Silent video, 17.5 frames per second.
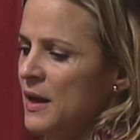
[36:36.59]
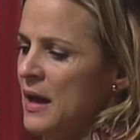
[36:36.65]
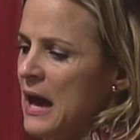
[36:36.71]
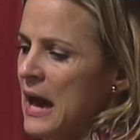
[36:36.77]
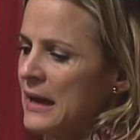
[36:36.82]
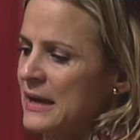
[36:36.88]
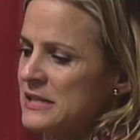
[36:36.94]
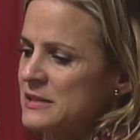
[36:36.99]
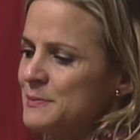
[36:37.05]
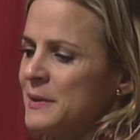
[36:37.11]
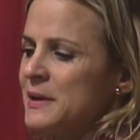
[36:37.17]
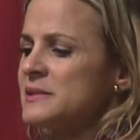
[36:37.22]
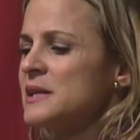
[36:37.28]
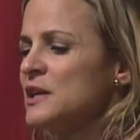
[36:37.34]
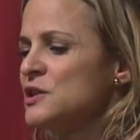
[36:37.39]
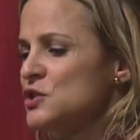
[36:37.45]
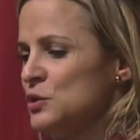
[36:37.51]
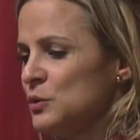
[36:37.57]
I guess because
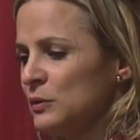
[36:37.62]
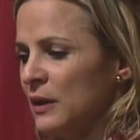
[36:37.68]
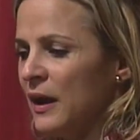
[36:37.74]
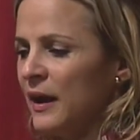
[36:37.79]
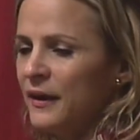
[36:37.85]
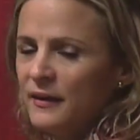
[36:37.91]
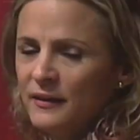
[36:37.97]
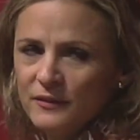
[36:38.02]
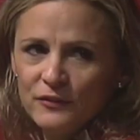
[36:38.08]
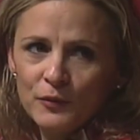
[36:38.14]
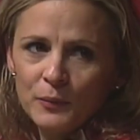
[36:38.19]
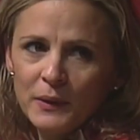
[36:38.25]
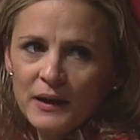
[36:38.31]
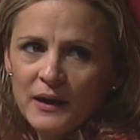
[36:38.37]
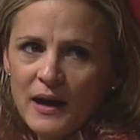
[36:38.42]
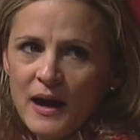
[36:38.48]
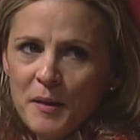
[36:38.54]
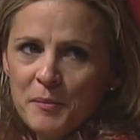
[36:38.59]
I do like doing
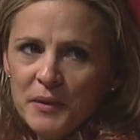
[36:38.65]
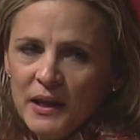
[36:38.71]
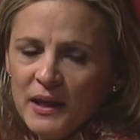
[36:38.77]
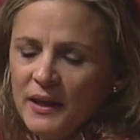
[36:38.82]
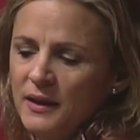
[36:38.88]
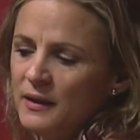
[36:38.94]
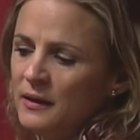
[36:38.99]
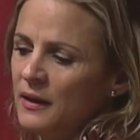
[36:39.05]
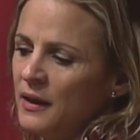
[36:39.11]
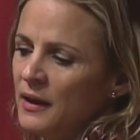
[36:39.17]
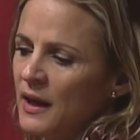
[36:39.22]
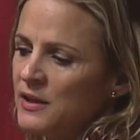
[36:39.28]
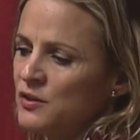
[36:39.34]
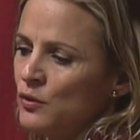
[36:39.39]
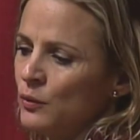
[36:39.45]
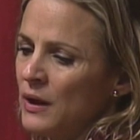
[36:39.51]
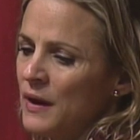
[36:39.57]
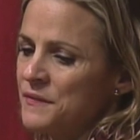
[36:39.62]
comedy, and I
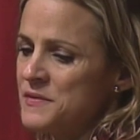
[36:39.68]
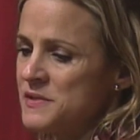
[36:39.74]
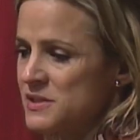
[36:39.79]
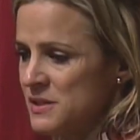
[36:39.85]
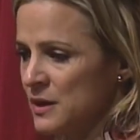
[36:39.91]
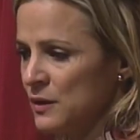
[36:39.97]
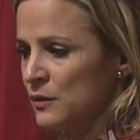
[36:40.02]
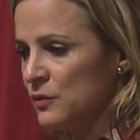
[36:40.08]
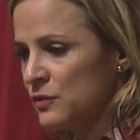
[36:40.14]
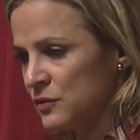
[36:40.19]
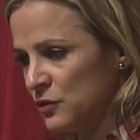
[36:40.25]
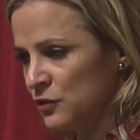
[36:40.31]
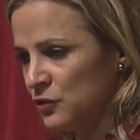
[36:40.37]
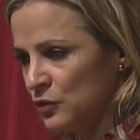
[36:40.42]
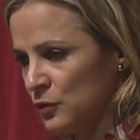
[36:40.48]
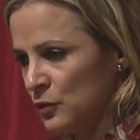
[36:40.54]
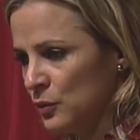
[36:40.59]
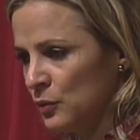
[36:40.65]
don't have the skills to
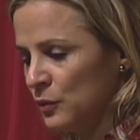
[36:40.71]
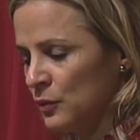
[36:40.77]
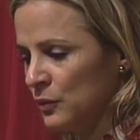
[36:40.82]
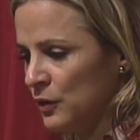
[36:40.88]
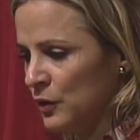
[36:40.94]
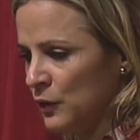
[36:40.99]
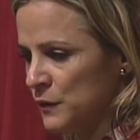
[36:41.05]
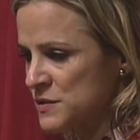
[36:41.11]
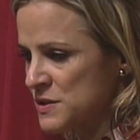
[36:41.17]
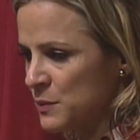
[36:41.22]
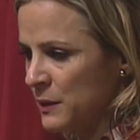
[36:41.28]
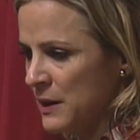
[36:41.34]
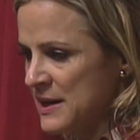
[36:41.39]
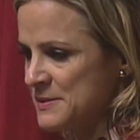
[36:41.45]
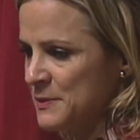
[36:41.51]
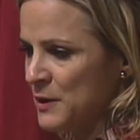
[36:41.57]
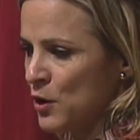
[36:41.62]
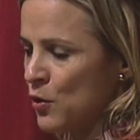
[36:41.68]
do, if someone
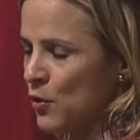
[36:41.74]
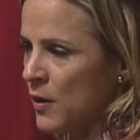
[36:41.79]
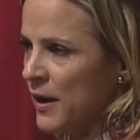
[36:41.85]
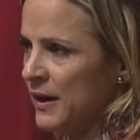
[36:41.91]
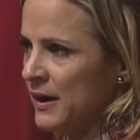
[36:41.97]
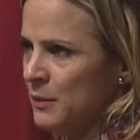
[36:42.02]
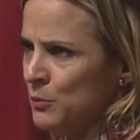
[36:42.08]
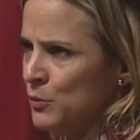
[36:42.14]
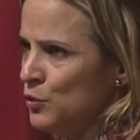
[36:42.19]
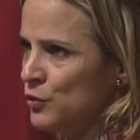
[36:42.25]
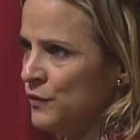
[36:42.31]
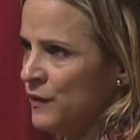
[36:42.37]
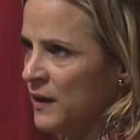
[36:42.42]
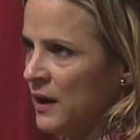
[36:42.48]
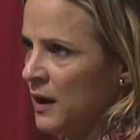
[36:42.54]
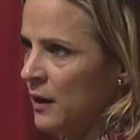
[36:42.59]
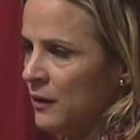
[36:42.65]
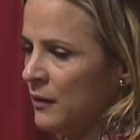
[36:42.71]
asked me to cry in a movie,
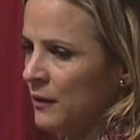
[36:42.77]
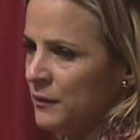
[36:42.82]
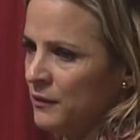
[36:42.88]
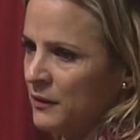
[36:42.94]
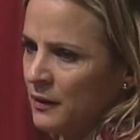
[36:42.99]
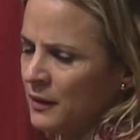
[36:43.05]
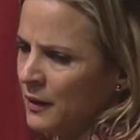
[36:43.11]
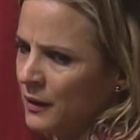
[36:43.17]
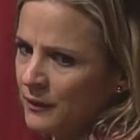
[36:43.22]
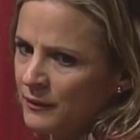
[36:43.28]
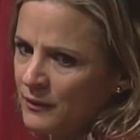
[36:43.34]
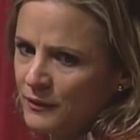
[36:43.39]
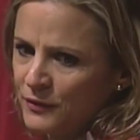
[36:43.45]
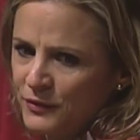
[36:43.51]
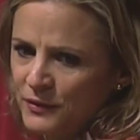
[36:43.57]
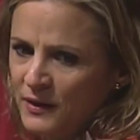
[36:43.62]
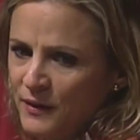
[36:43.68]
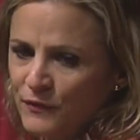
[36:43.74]
I was like, I
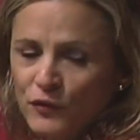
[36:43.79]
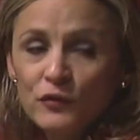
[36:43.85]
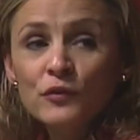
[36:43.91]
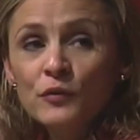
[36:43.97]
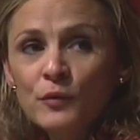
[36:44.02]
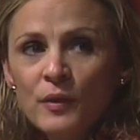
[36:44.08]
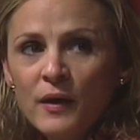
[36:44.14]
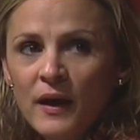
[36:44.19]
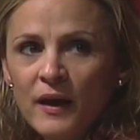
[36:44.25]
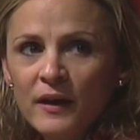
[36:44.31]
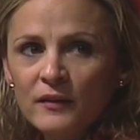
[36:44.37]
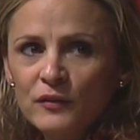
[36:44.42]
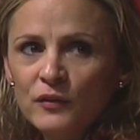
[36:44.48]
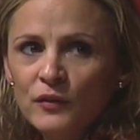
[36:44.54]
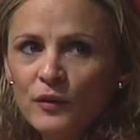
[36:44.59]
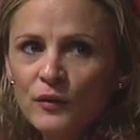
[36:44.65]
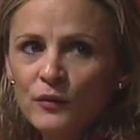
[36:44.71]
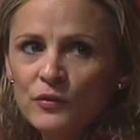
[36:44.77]
could never do that,
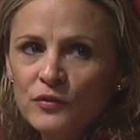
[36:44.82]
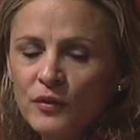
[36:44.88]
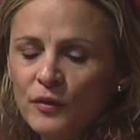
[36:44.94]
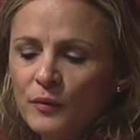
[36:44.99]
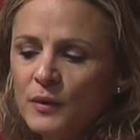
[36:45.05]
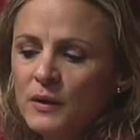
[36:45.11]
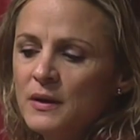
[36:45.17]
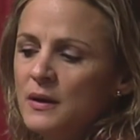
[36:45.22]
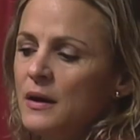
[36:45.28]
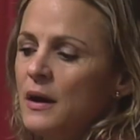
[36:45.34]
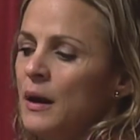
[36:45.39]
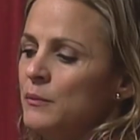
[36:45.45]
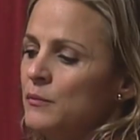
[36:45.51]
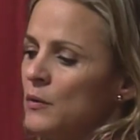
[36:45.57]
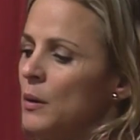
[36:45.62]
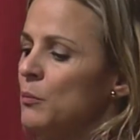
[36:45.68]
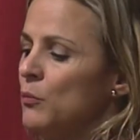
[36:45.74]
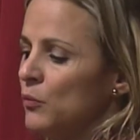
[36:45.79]
so
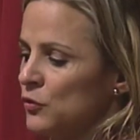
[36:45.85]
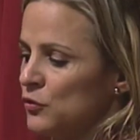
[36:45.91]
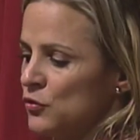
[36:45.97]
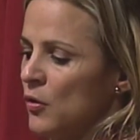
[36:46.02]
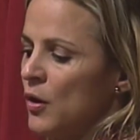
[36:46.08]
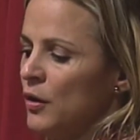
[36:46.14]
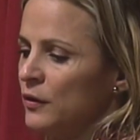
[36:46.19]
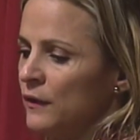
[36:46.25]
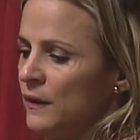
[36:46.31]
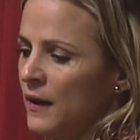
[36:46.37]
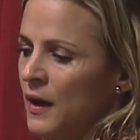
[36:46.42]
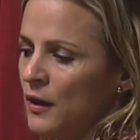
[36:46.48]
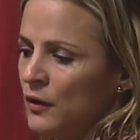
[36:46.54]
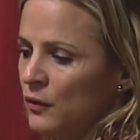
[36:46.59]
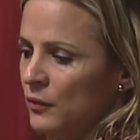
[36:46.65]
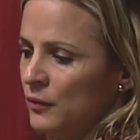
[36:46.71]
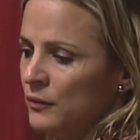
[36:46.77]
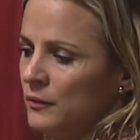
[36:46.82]
I'm drawn to that,
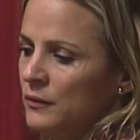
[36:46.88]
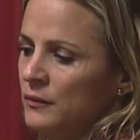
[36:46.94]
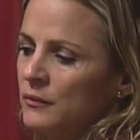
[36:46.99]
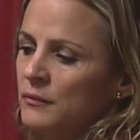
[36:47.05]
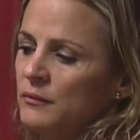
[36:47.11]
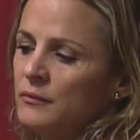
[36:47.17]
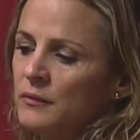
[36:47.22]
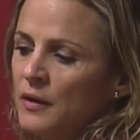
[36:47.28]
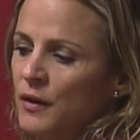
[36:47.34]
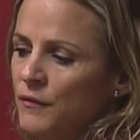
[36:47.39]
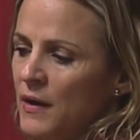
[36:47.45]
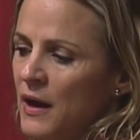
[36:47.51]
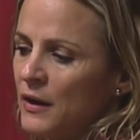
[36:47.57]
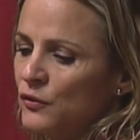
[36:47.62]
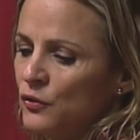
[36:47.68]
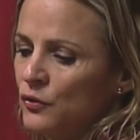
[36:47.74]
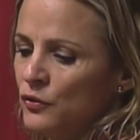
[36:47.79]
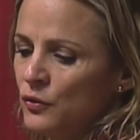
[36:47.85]
or love
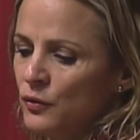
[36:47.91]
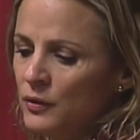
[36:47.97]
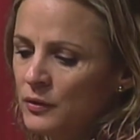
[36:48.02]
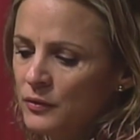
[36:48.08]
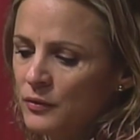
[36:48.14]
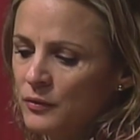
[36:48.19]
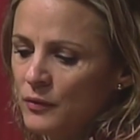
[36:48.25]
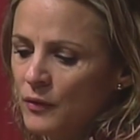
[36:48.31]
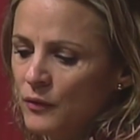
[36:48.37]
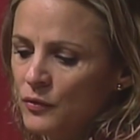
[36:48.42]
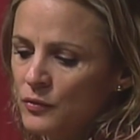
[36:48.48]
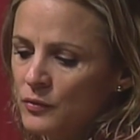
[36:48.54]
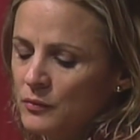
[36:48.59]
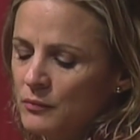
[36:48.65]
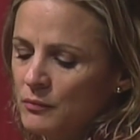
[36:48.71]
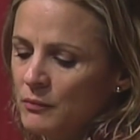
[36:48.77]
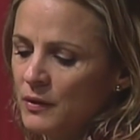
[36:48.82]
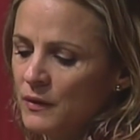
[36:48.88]
actors who can do those
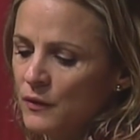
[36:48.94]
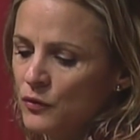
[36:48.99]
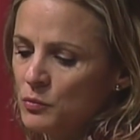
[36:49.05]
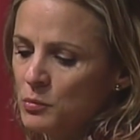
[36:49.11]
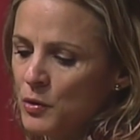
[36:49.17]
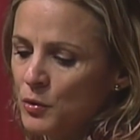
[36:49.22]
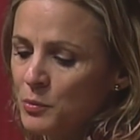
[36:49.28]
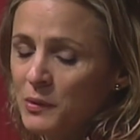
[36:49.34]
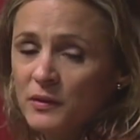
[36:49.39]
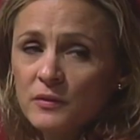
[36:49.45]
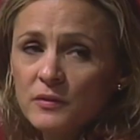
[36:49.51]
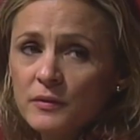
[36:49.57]
moments.